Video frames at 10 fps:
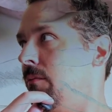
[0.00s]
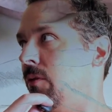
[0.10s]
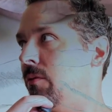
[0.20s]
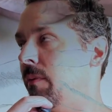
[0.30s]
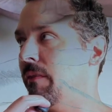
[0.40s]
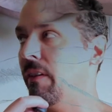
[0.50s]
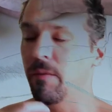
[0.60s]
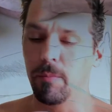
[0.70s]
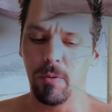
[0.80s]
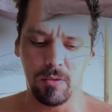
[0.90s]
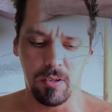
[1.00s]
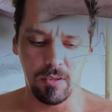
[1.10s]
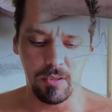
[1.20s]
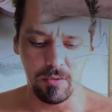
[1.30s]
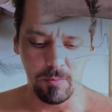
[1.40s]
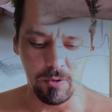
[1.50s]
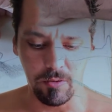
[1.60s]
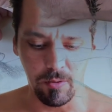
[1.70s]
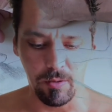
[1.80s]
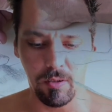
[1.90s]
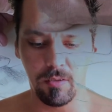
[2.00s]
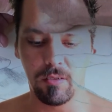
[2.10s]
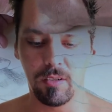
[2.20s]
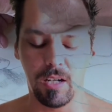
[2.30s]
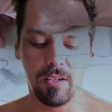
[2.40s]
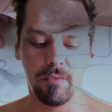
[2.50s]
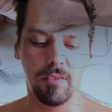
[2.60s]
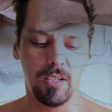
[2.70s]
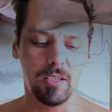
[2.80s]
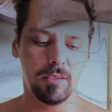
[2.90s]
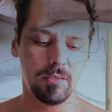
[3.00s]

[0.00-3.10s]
most of my favorite books on these subjects are kind of